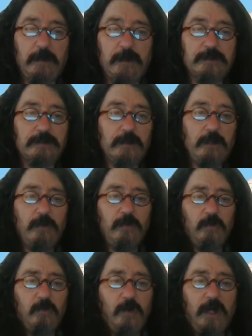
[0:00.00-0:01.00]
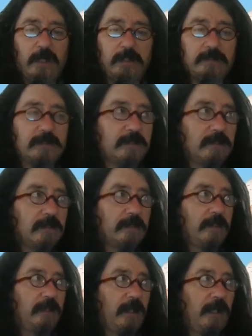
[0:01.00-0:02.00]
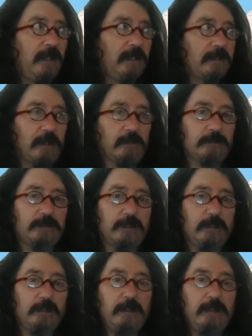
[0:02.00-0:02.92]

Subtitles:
is no worse than our culture.